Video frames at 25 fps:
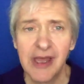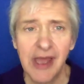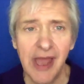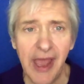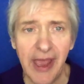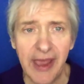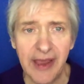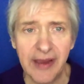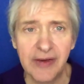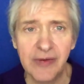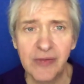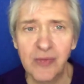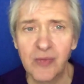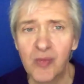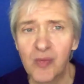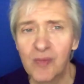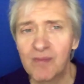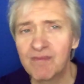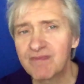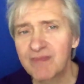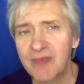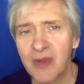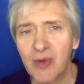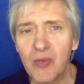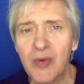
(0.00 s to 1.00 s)
And
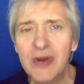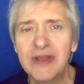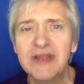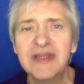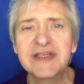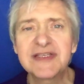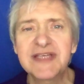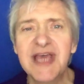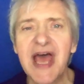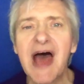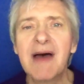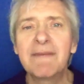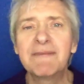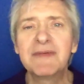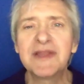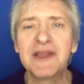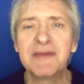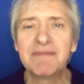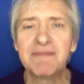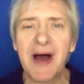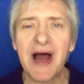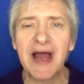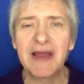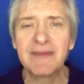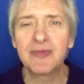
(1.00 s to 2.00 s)
when this happened, the
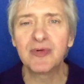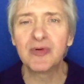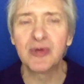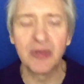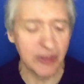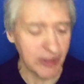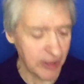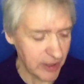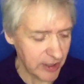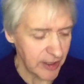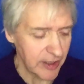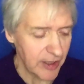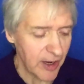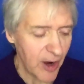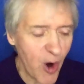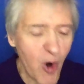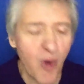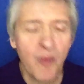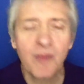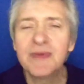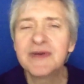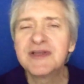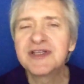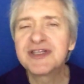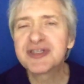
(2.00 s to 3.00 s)
Bible
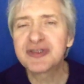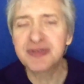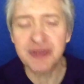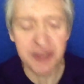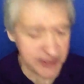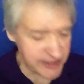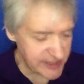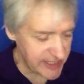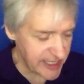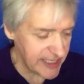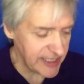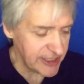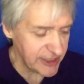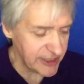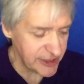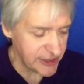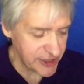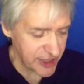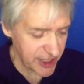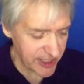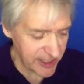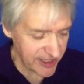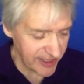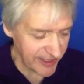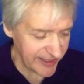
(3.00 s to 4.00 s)
opened
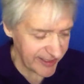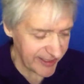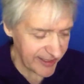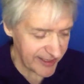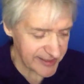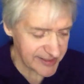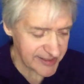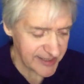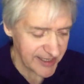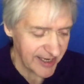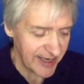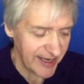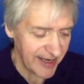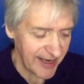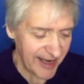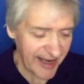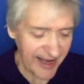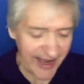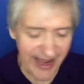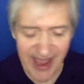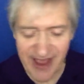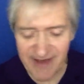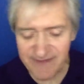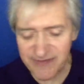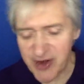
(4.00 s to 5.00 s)
strategically. Yes, I
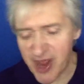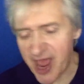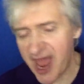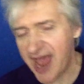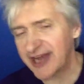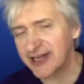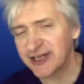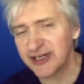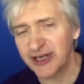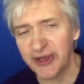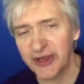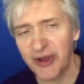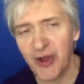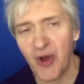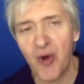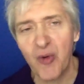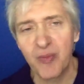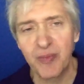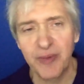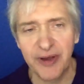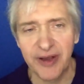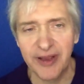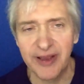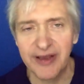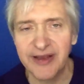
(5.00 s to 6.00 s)
have to actually
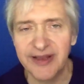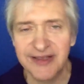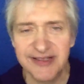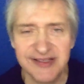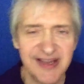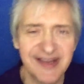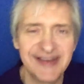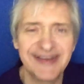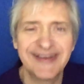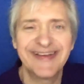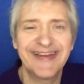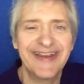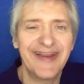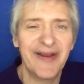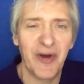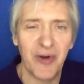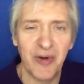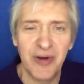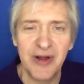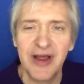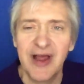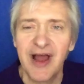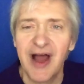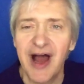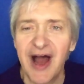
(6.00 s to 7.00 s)
open it. It's said, you know,
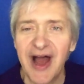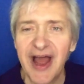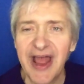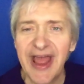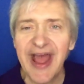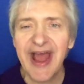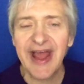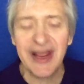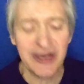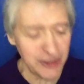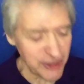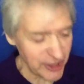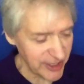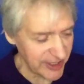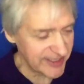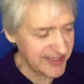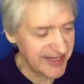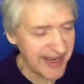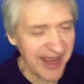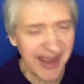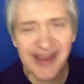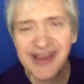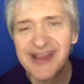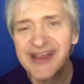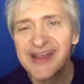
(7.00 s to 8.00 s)
I actually
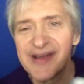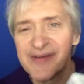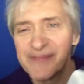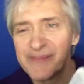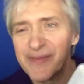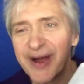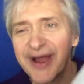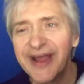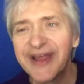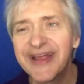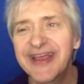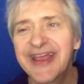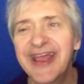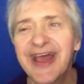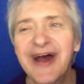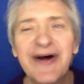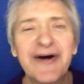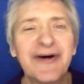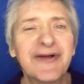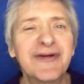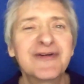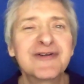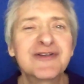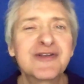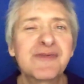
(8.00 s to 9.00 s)
take my
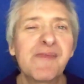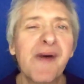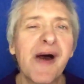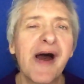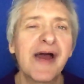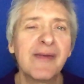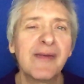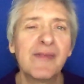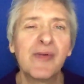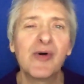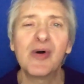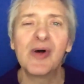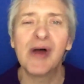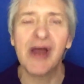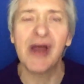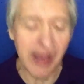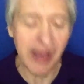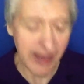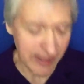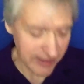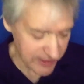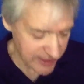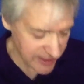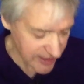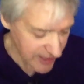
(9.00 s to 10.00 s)
encounters Bible
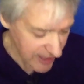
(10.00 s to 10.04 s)
and